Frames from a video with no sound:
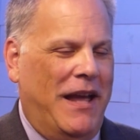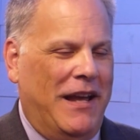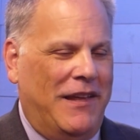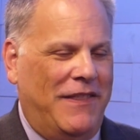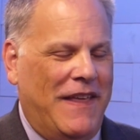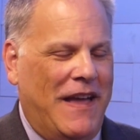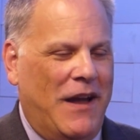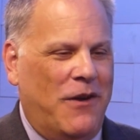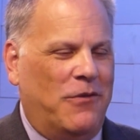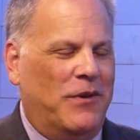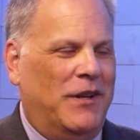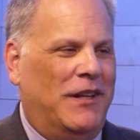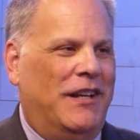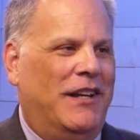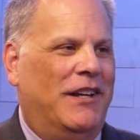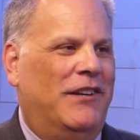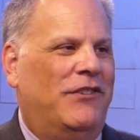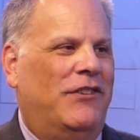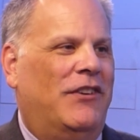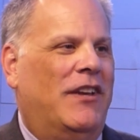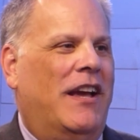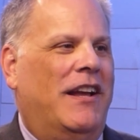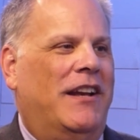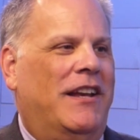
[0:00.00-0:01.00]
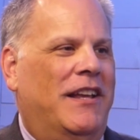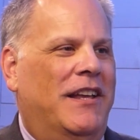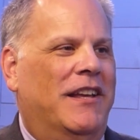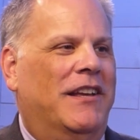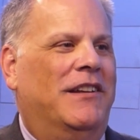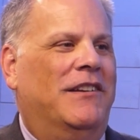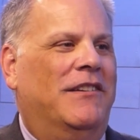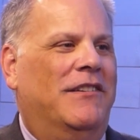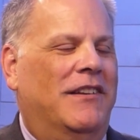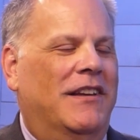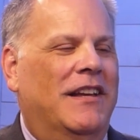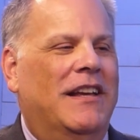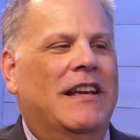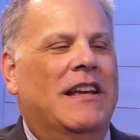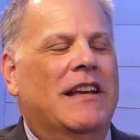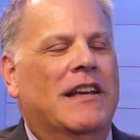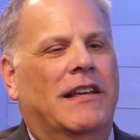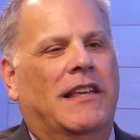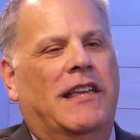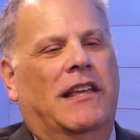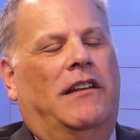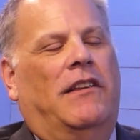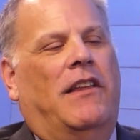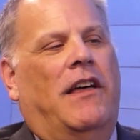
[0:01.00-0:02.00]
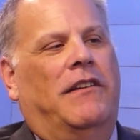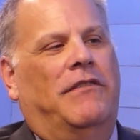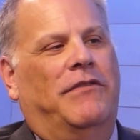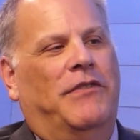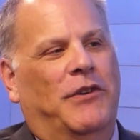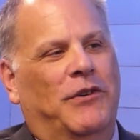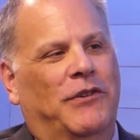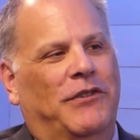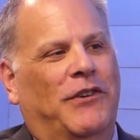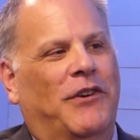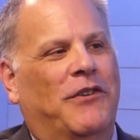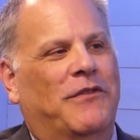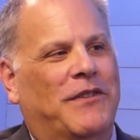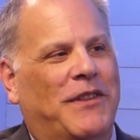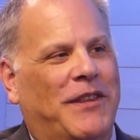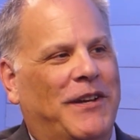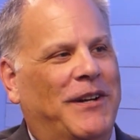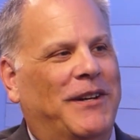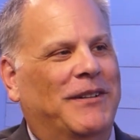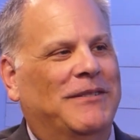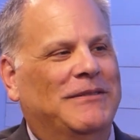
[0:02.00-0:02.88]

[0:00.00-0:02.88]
that really exciting and get a lot of folks over there.